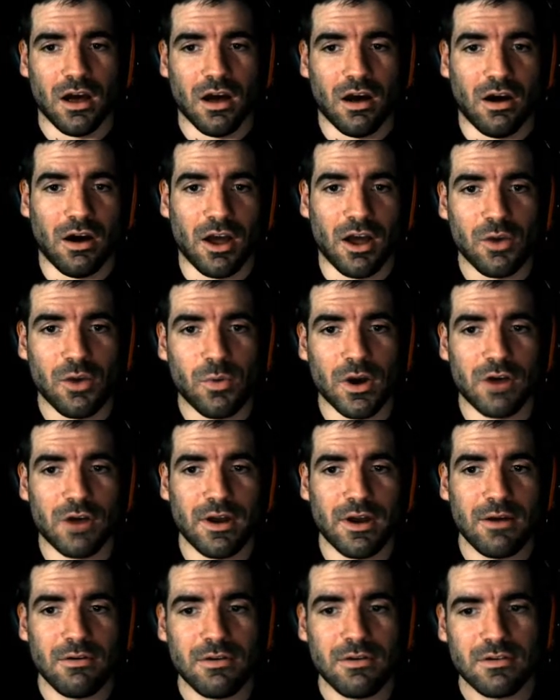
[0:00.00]
I went
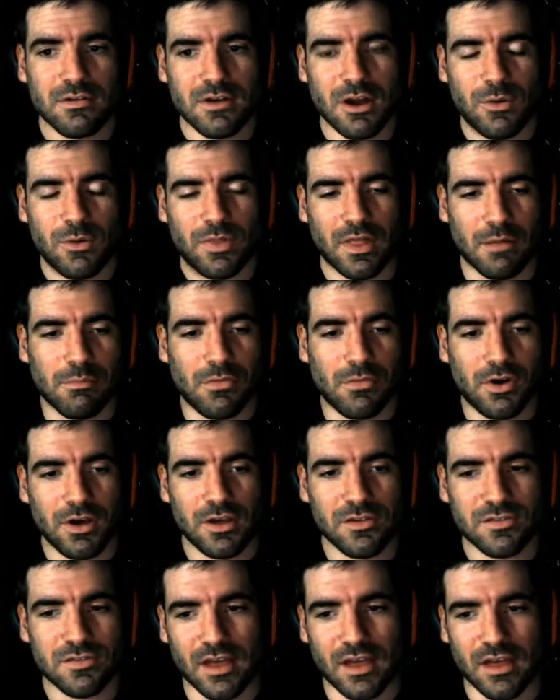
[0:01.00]
around knowing that
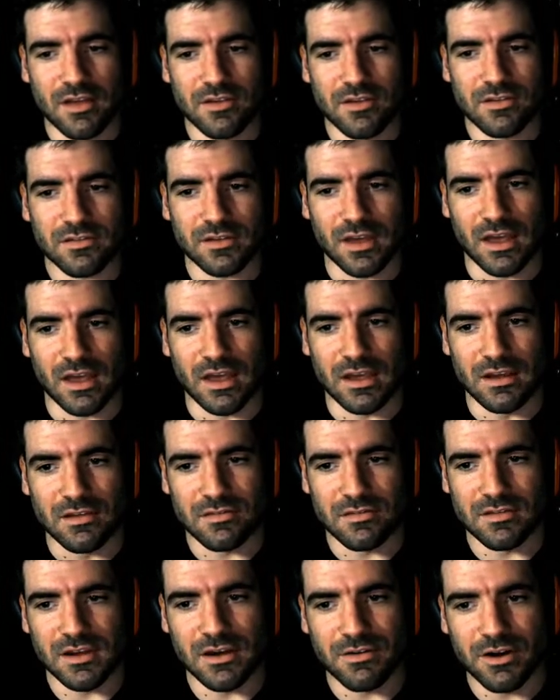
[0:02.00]
Myers has a
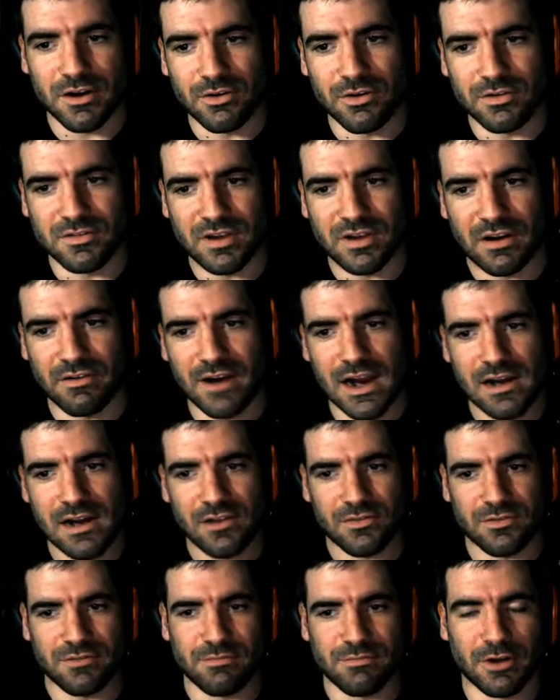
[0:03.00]
0 terror
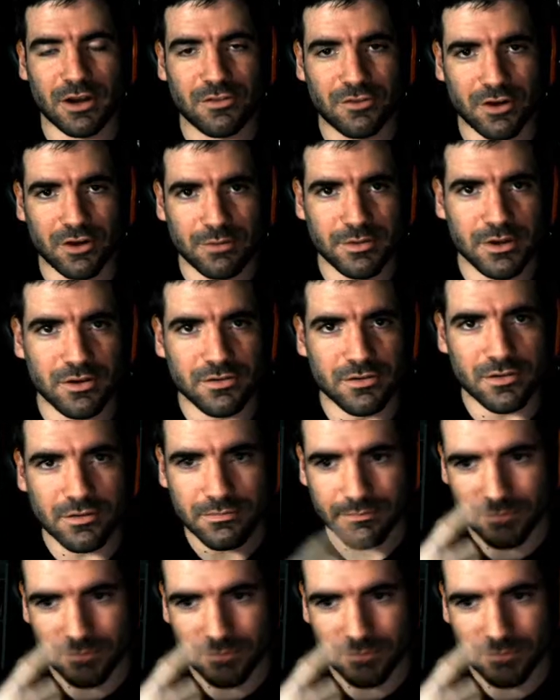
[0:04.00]
radius with monitor and views on,